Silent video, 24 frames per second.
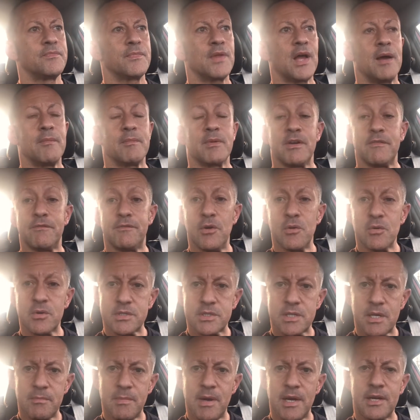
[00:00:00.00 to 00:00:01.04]
I'm going to
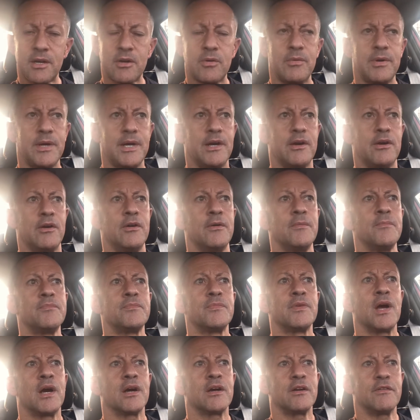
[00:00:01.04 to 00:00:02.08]
focus on my career.
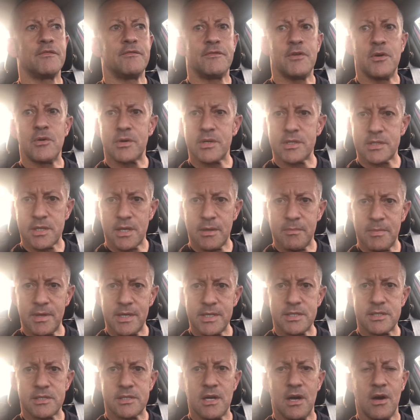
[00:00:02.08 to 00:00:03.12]
I'm going to focus on
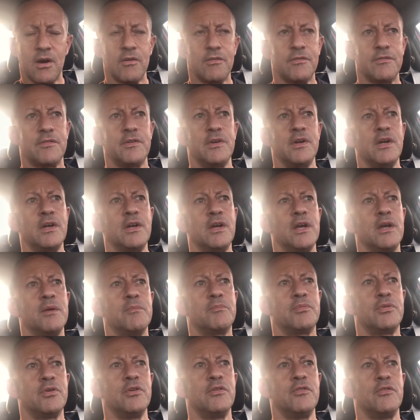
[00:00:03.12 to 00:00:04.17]
myself,
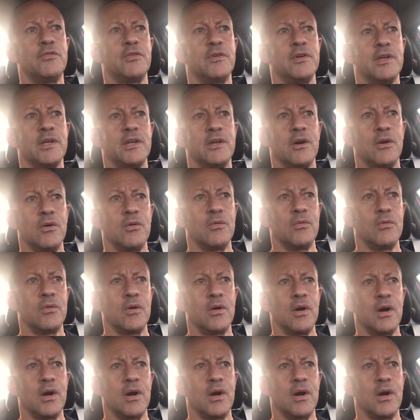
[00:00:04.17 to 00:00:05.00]
improve, you know,